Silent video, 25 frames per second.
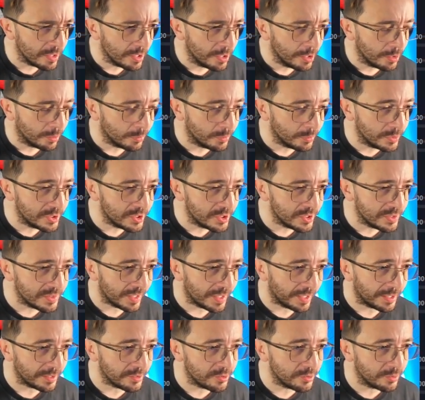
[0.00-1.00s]
which is
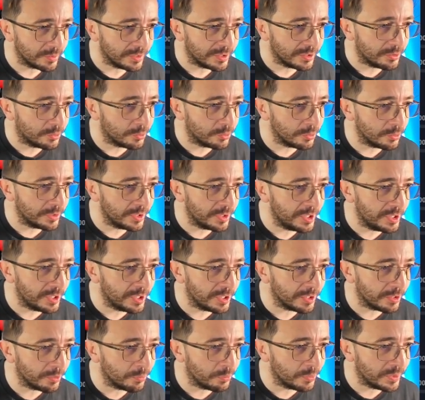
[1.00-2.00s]
actually good
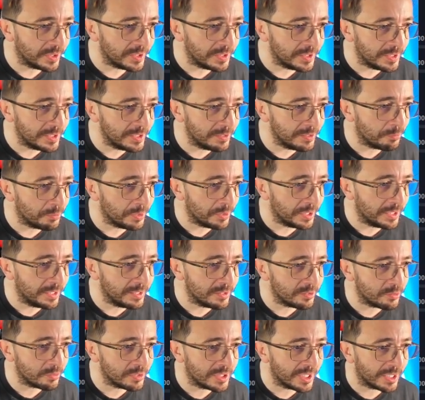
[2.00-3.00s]
here. We need really
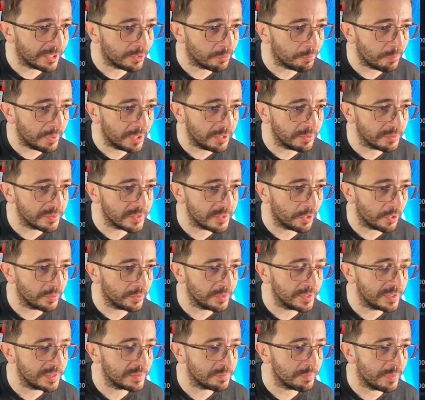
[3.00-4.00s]
to get a bounce on
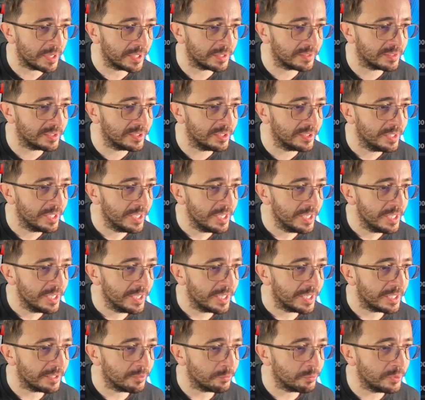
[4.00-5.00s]
this MACD
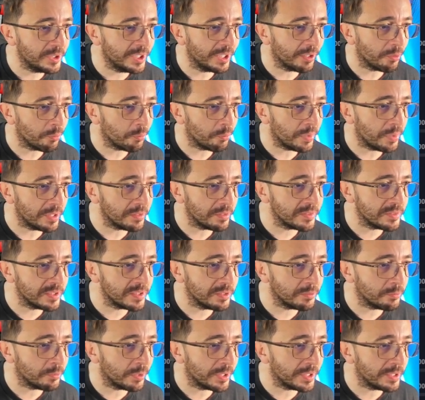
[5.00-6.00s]
and we are
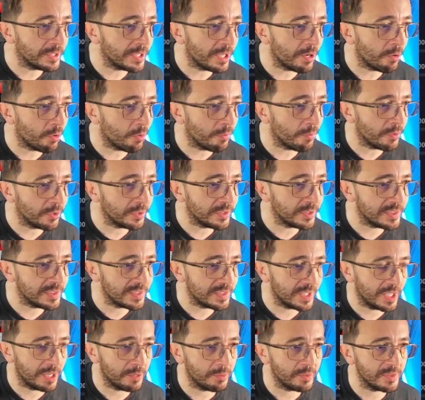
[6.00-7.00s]
bouncing right now over this
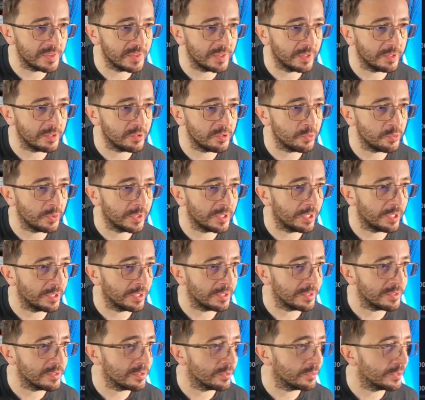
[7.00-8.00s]
RSI trend
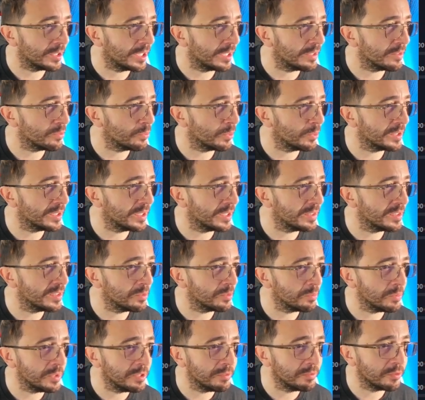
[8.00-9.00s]
line. So guys, what does
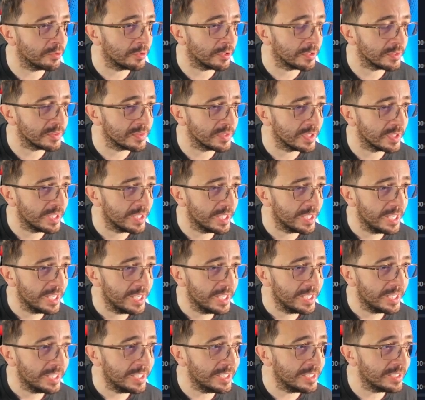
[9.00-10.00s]
it mean for us?
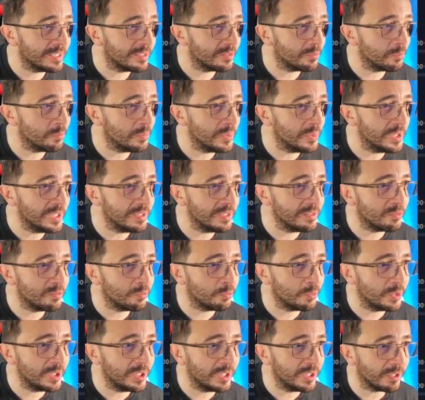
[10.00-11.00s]
It means
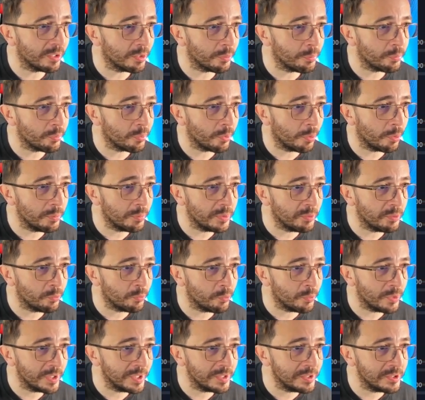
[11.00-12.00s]
we are probably
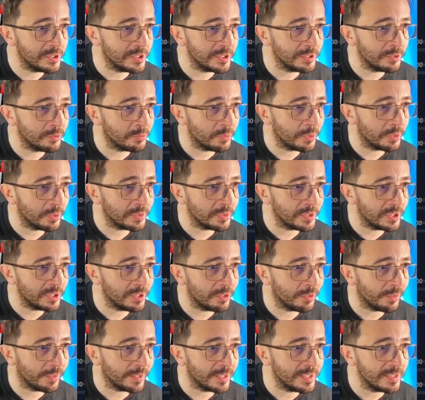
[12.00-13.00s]
ranging around
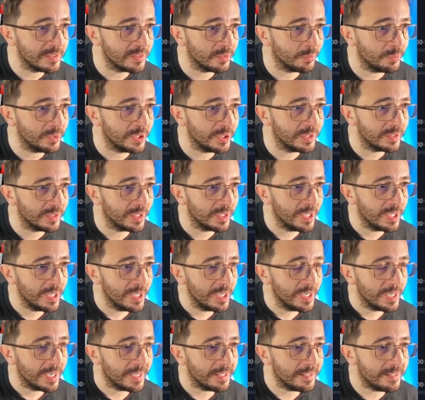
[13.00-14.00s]
here a little bit
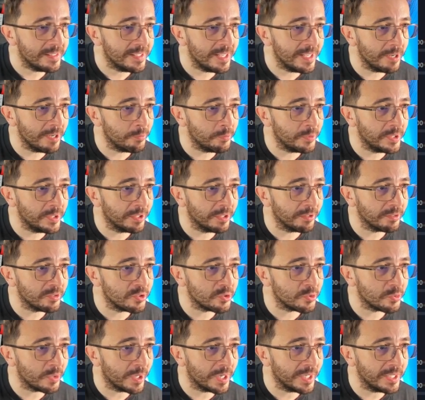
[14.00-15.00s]
and then we'll
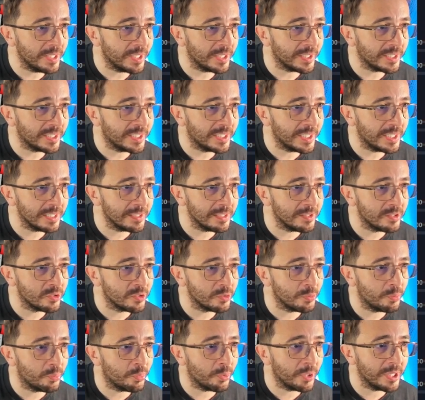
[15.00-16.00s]
try again
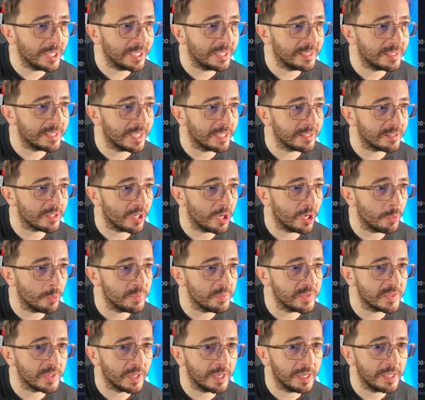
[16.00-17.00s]
to break that
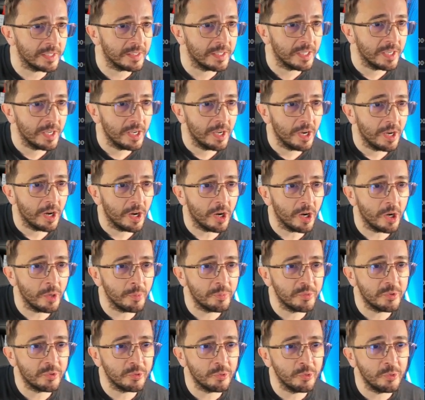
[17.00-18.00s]
upside
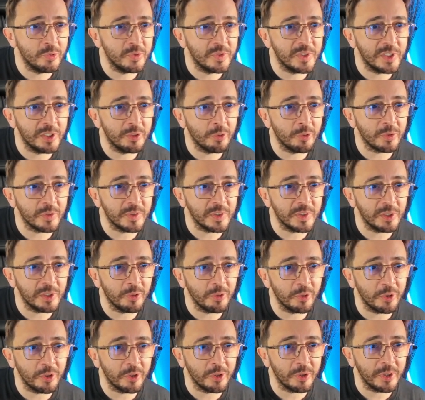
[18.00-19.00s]
up to zero
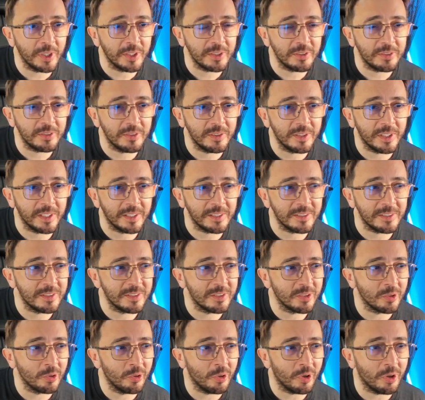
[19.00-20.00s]
zero at and
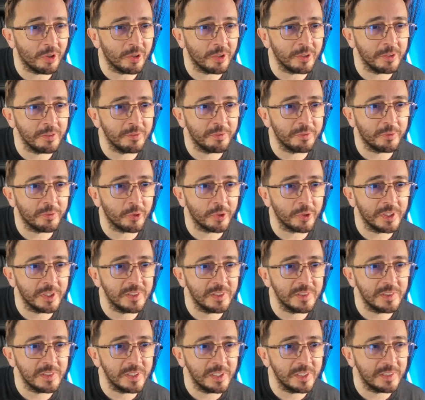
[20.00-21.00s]
so on
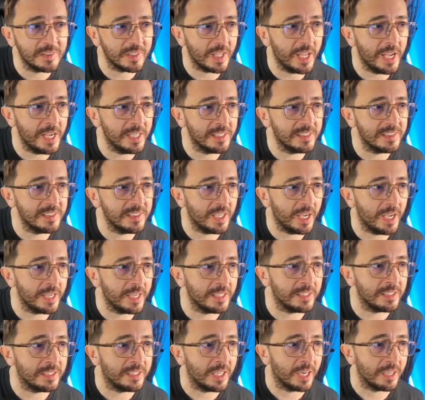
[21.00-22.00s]

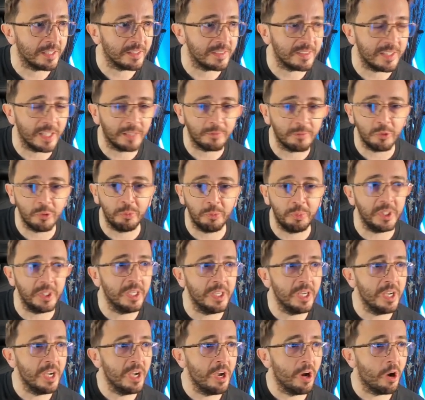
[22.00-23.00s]
4688 guys that would be
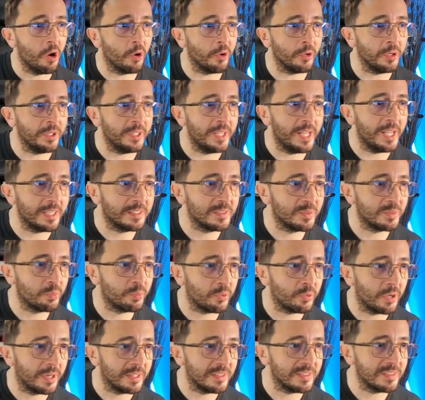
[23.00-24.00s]
our next
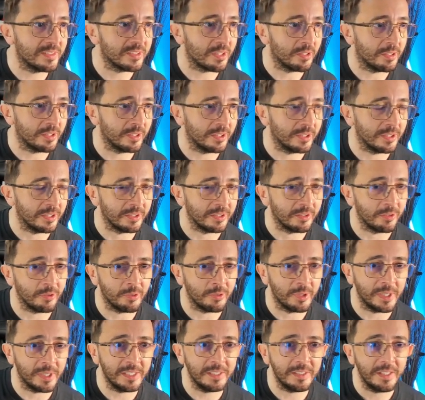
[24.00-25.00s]
price target all
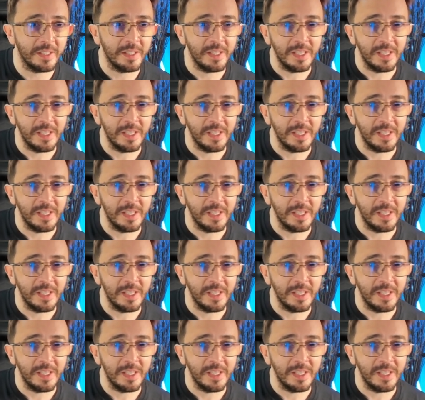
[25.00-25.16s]
right